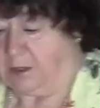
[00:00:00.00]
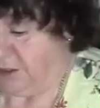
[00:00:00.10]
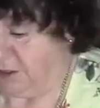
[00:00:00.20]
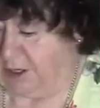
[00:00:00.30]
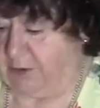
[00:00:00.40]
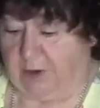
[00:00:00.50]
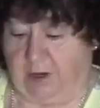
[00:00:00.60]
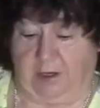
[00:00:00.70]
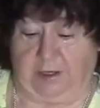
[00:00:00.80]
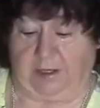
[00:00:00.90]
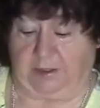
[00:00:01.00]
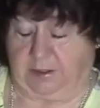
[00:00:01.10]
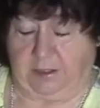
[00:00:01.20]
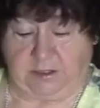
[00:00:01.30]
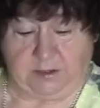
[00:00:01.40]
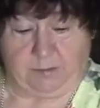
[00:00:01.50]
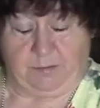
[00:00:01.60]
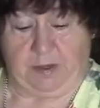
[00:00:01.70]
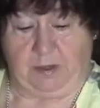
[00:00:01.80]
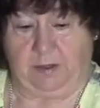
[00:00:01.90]
So now I get this
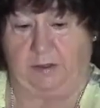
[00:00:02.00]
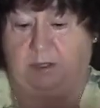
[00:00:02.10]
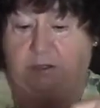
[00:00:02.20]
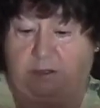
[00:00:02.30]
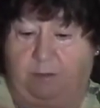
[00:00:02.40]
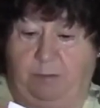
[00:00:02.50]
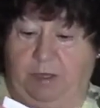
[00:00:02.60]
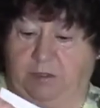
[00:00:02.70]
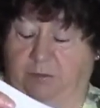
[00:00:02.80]
piece of